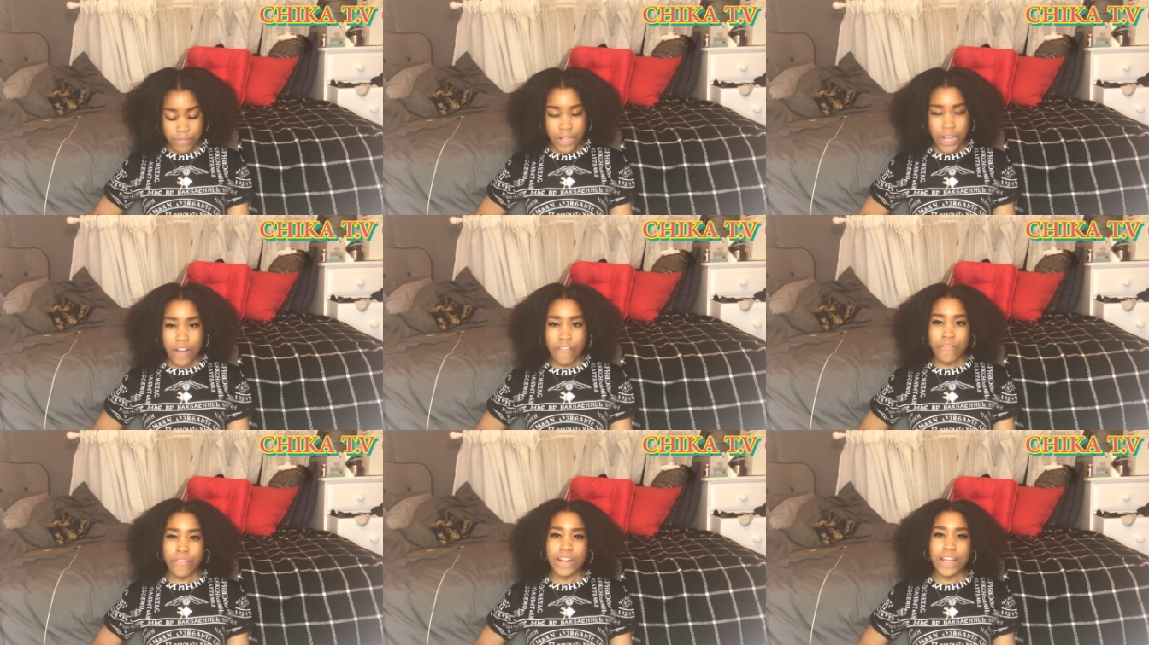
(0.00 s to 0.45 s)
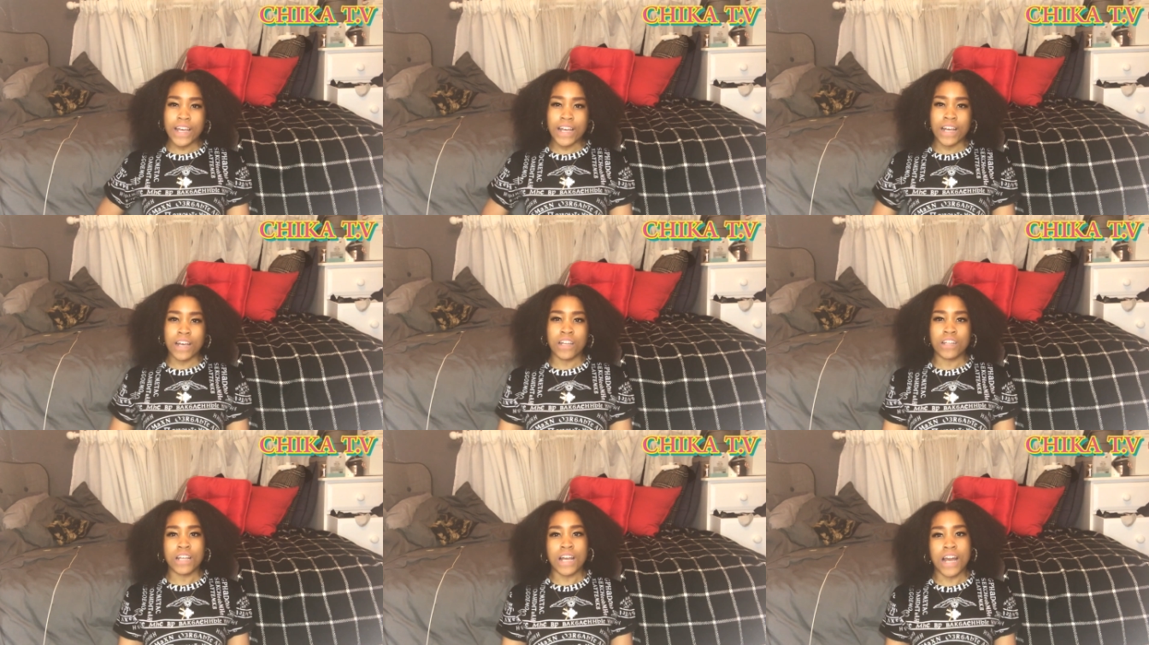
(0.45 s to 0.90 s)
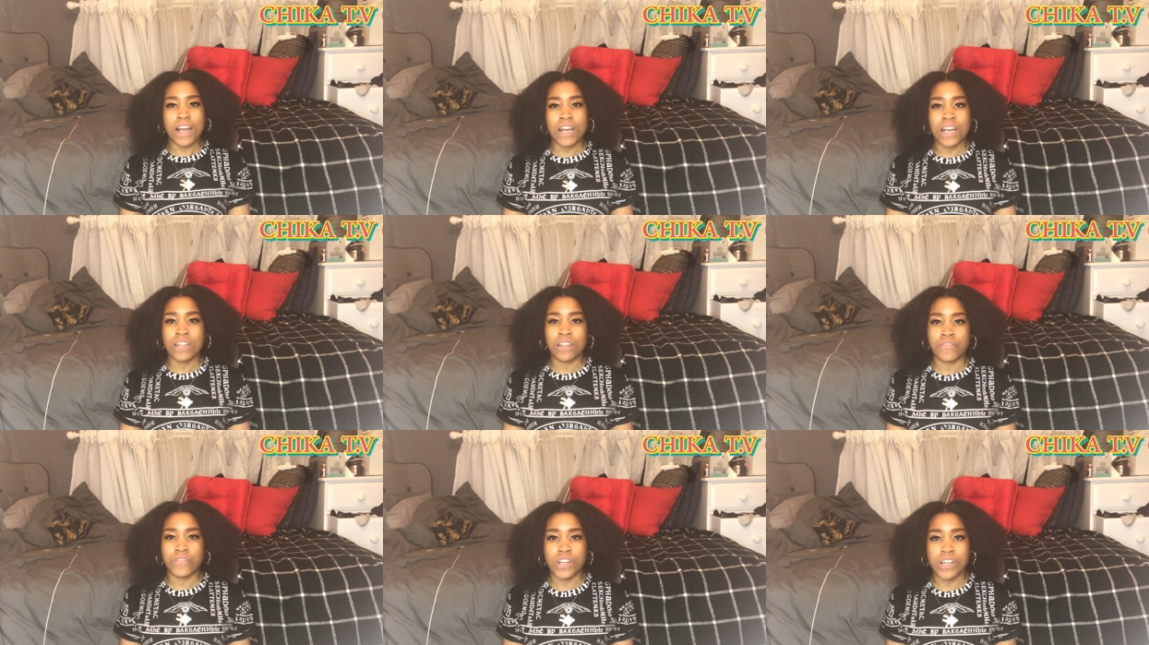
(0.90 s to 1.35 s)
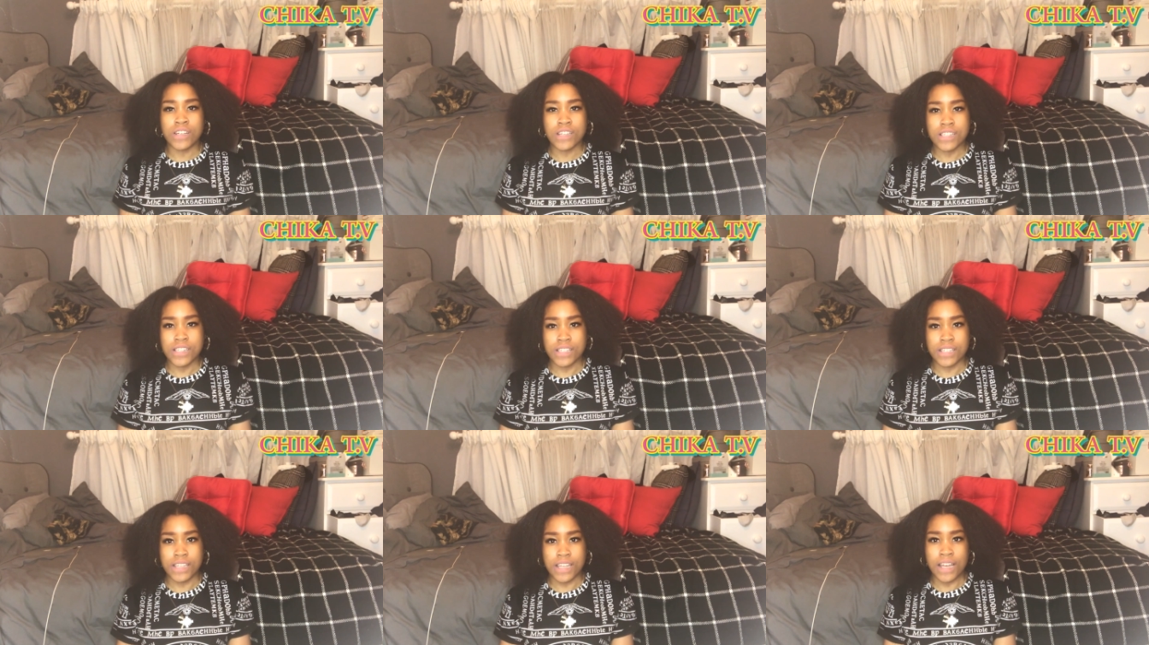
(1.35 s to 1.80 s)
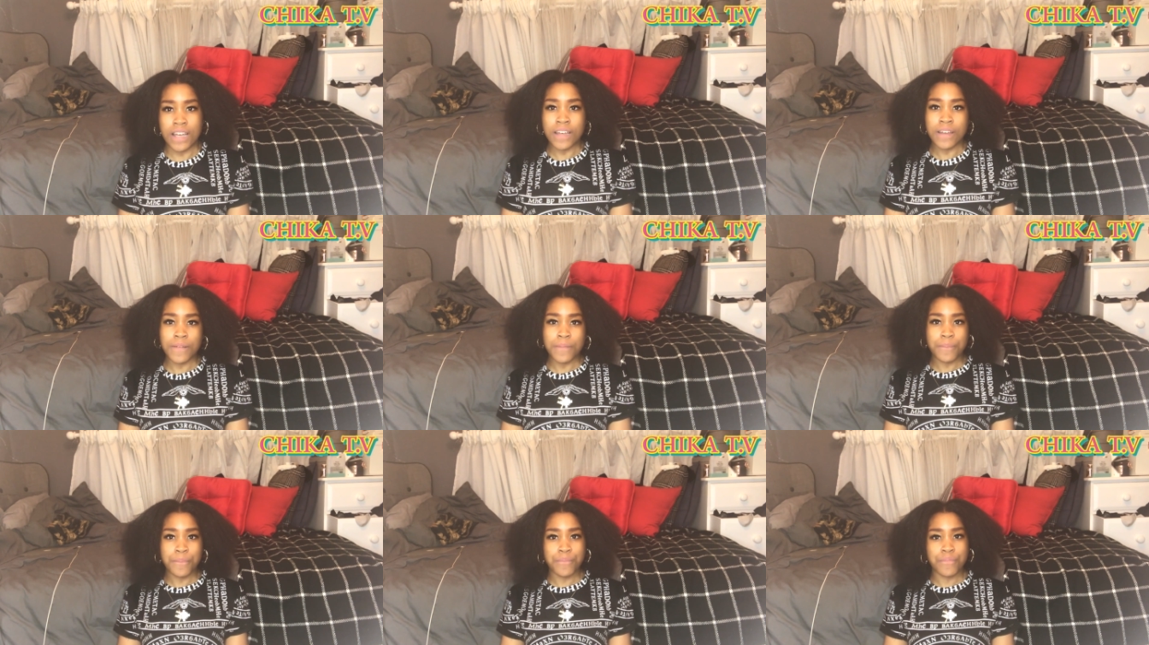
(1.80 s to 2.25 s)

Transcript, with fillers: I feel like I kind of answered that